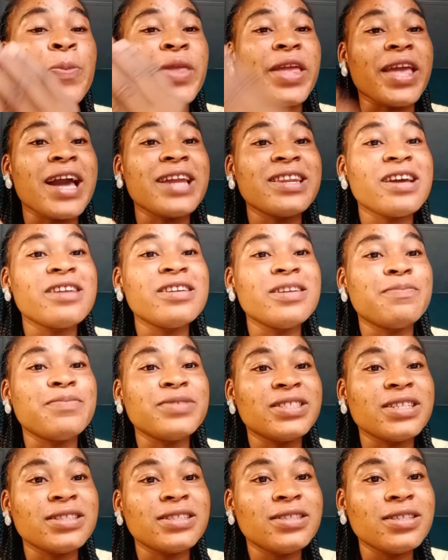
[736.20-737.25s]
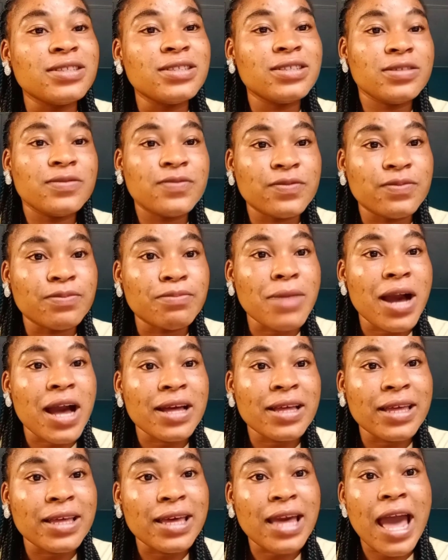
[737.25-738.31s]
Ghanaian representative man
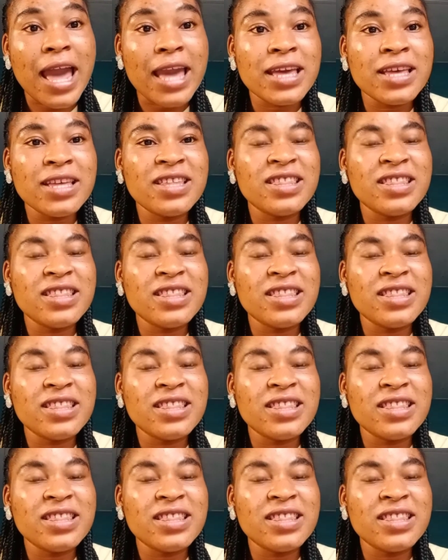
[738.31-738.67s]
guy,